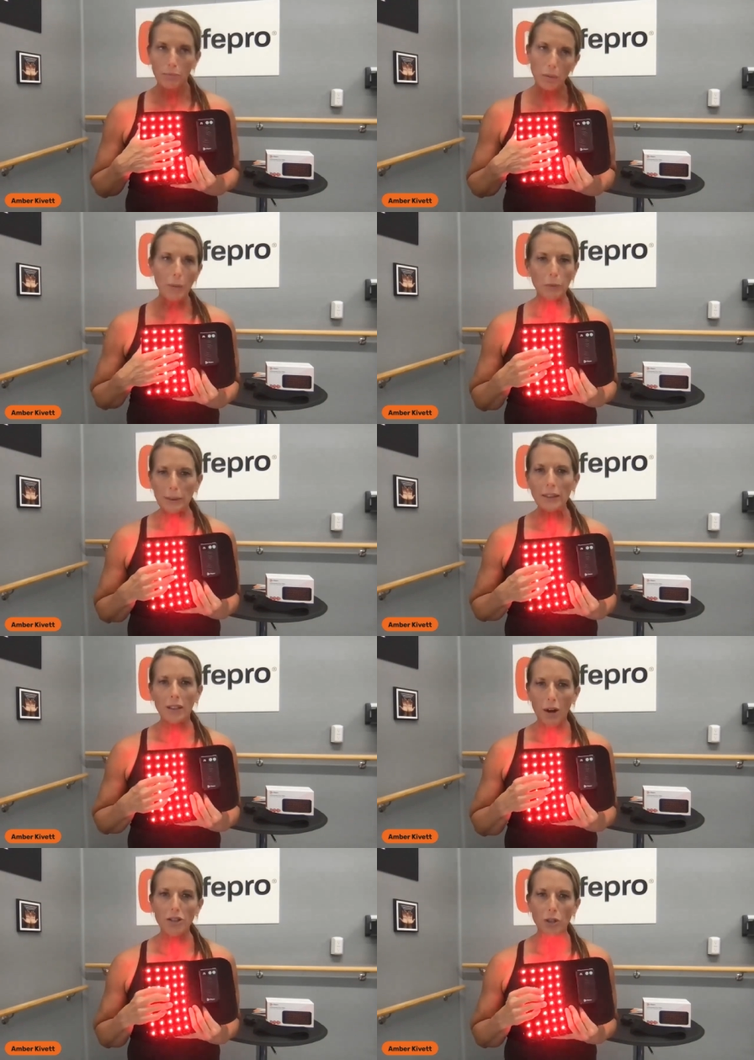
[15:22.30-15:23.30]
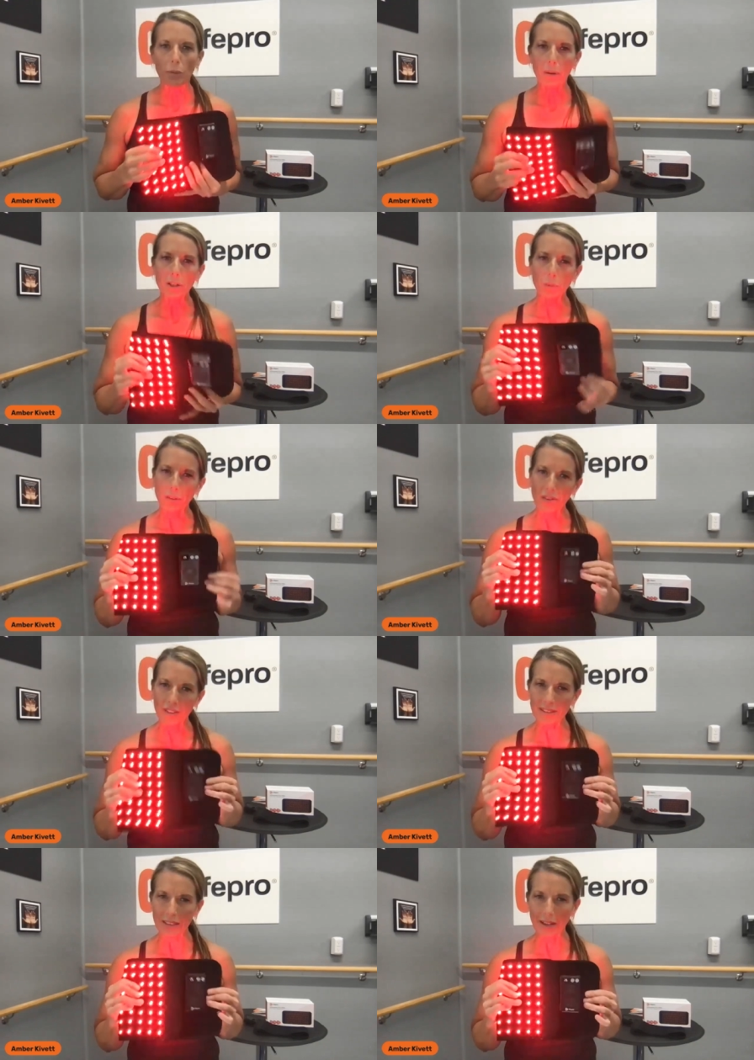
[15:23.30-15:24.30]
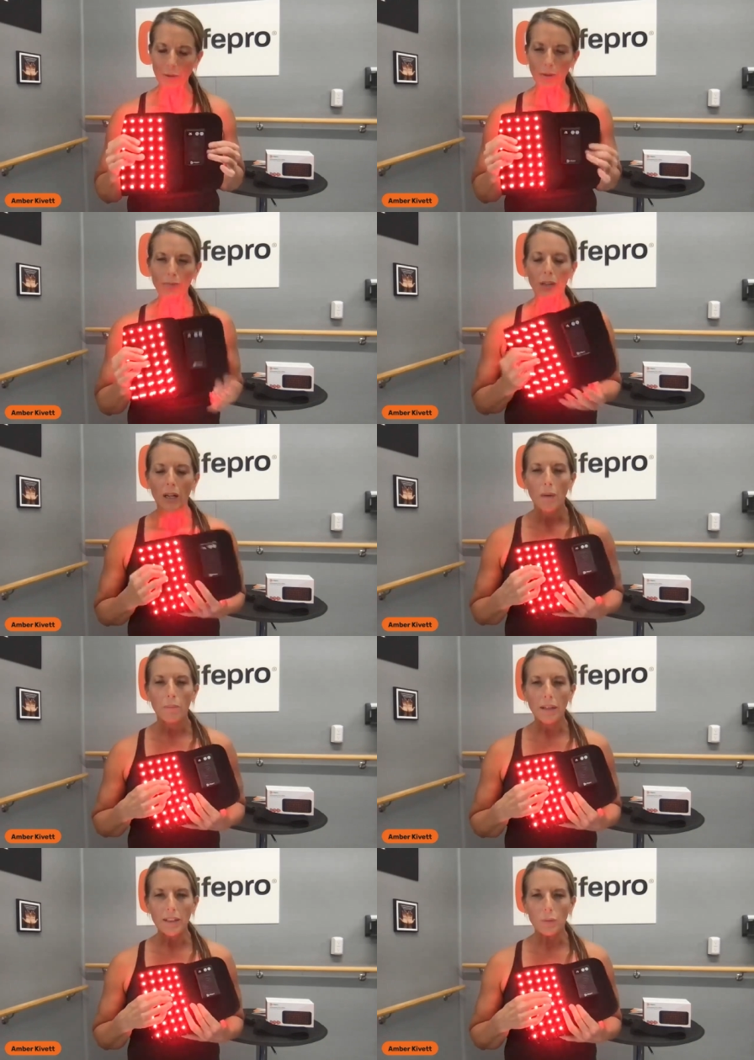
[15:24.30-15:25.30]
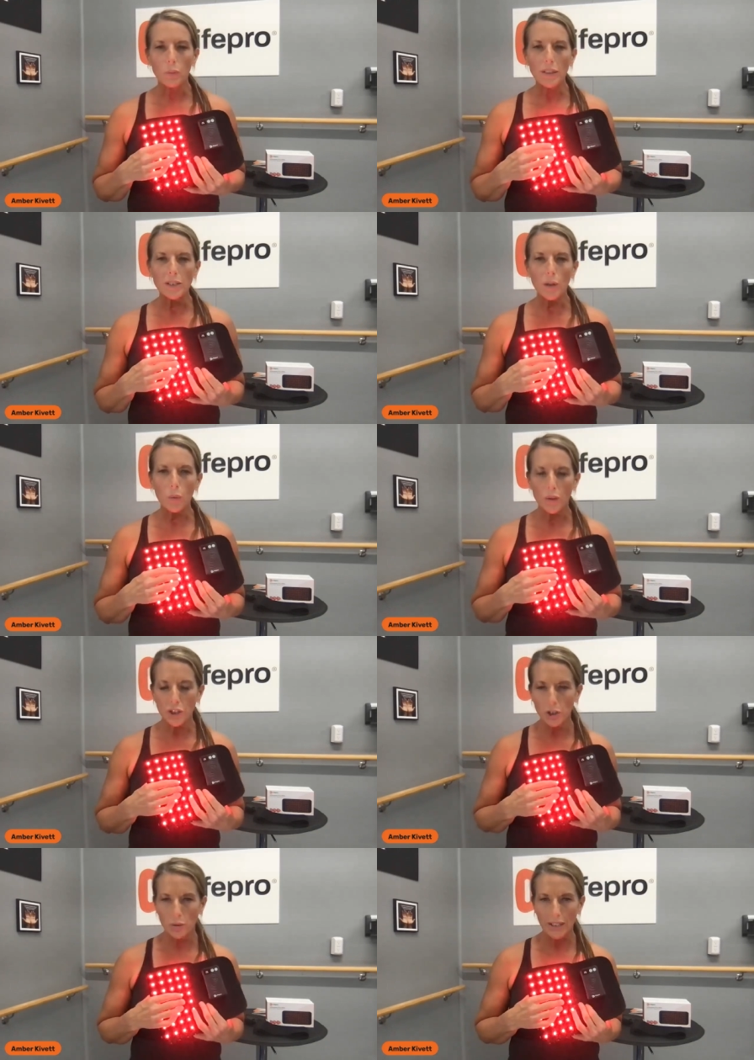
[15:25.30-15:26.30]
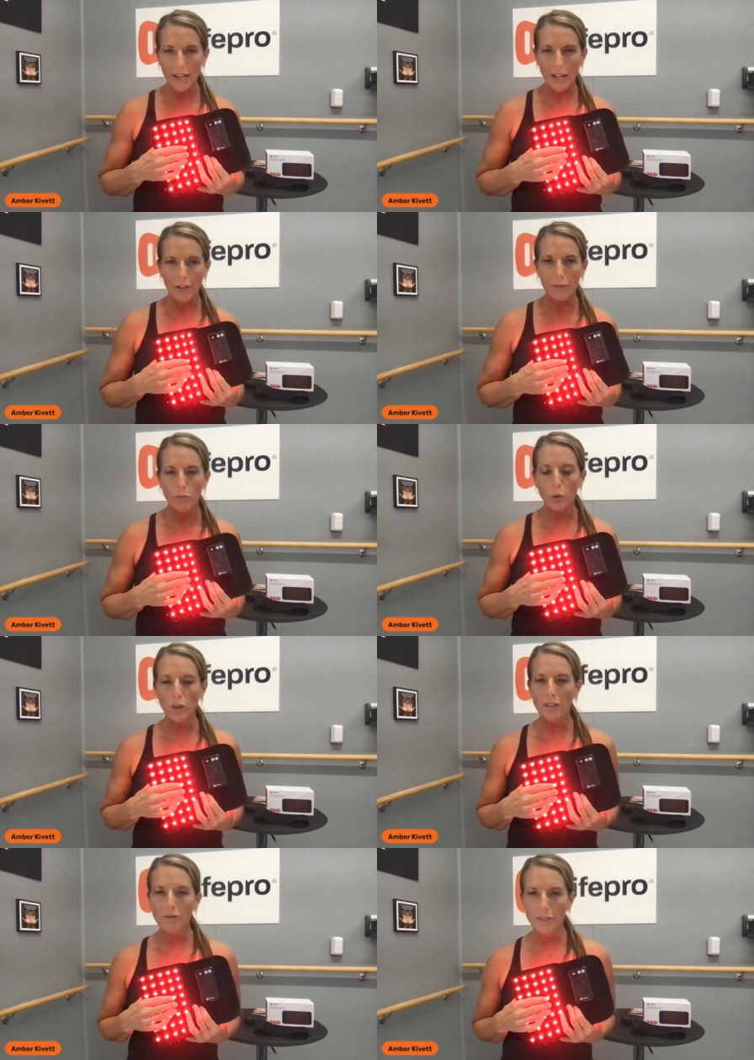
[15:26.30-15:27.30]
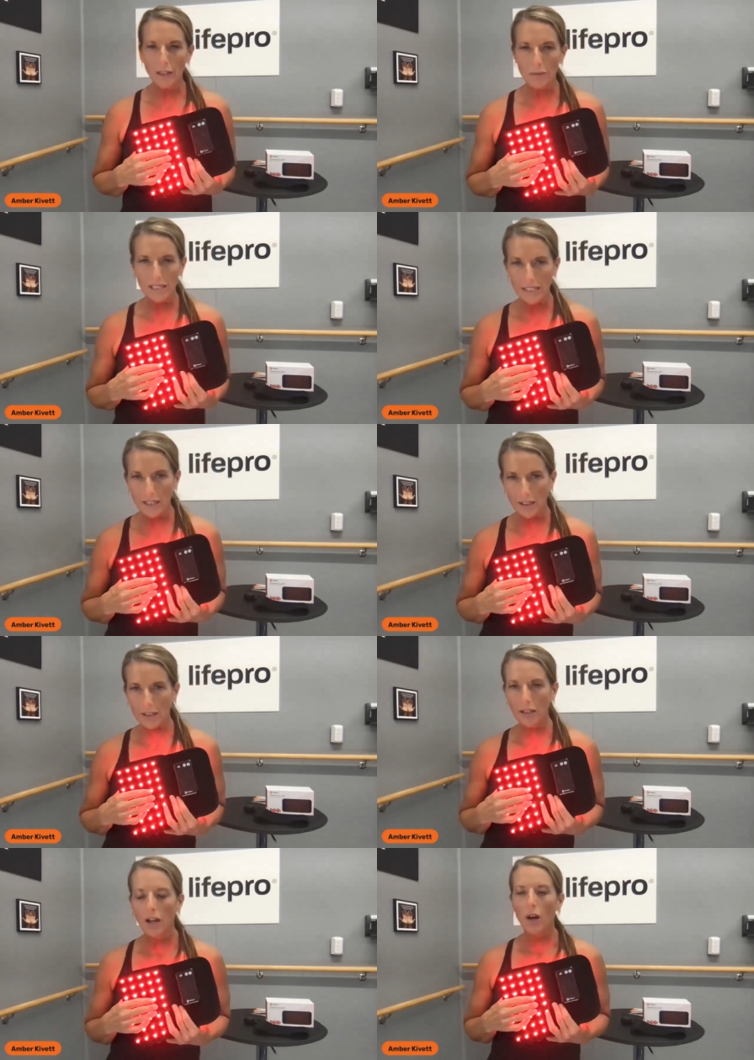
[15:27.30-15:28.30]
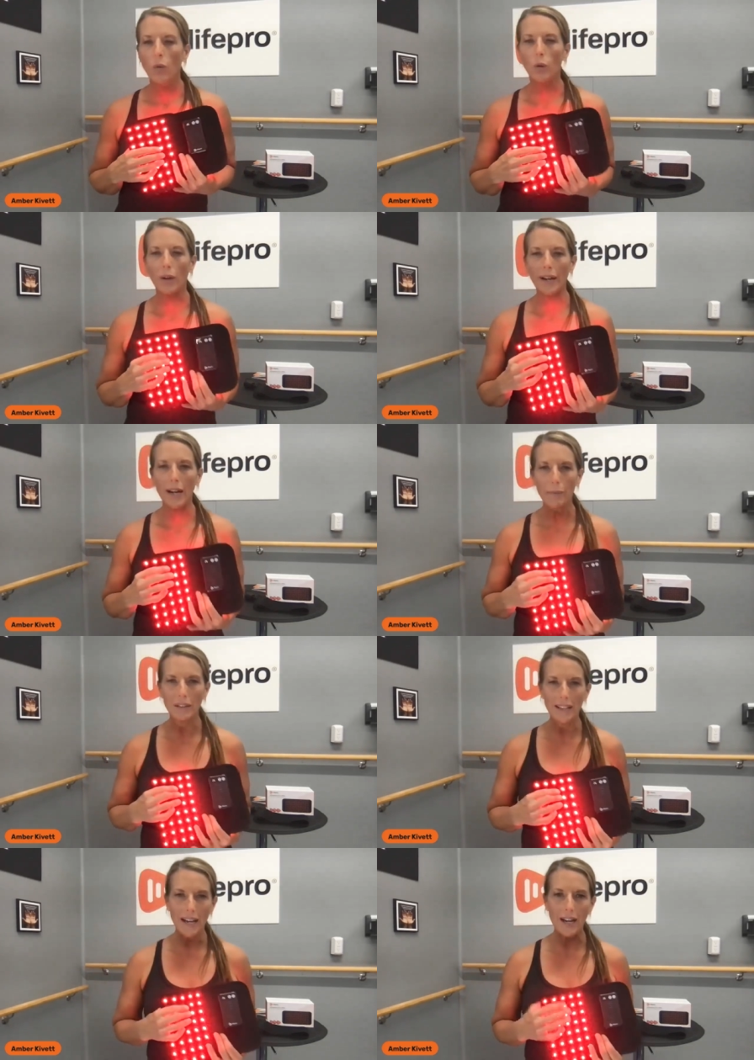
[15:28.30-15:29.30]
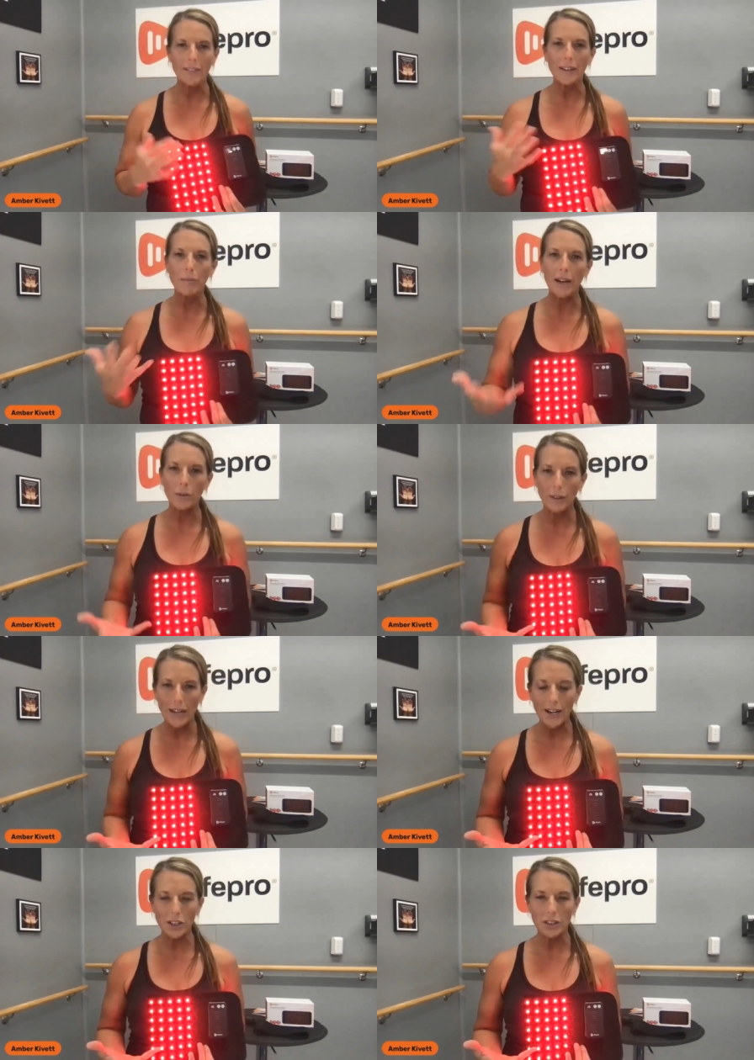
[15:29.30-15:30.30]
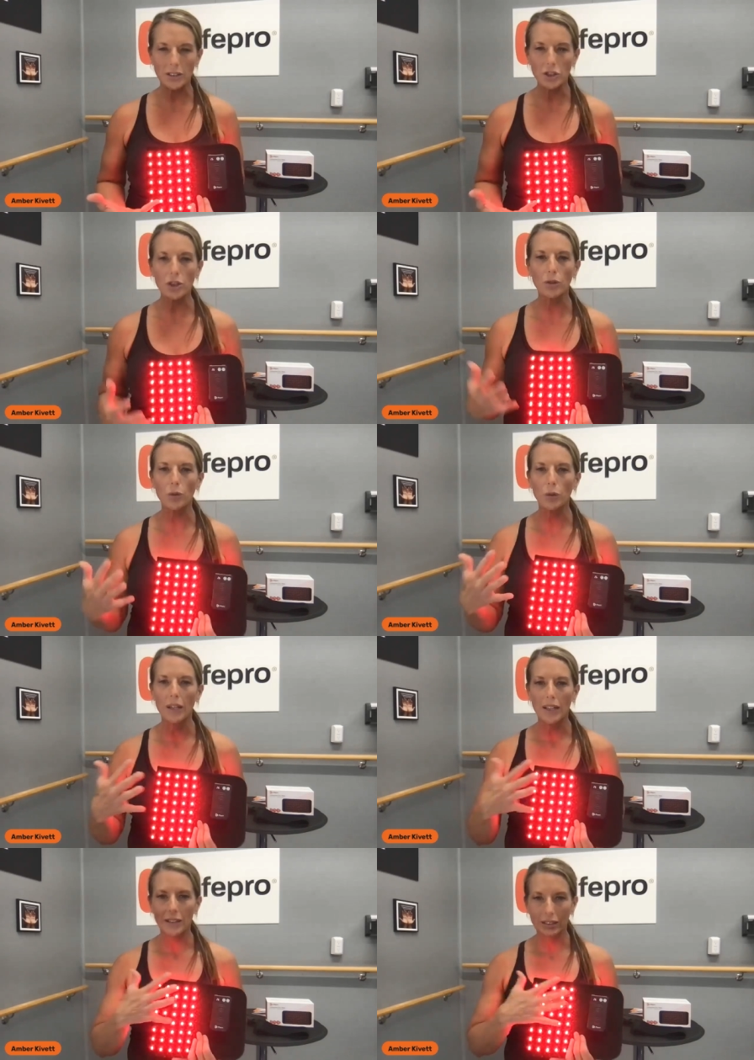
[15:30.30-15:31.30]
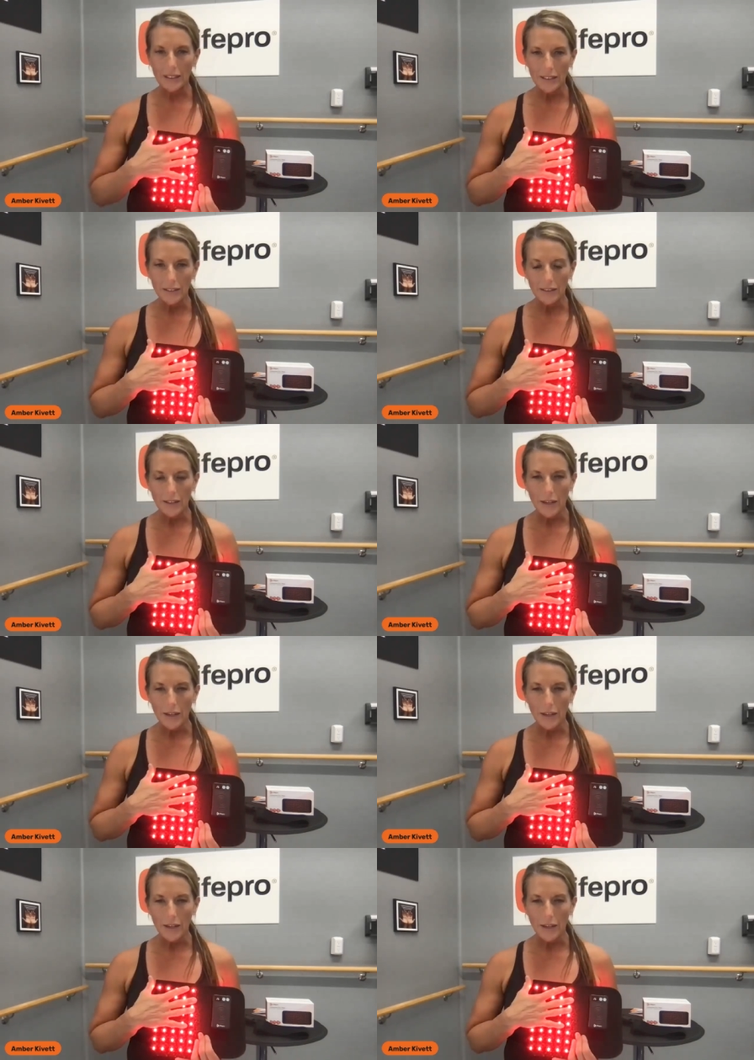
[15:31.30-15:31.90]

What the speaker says: Probably not so much with this level, but we don't want you to have more inflamed skin or happen to have a bad reaction to the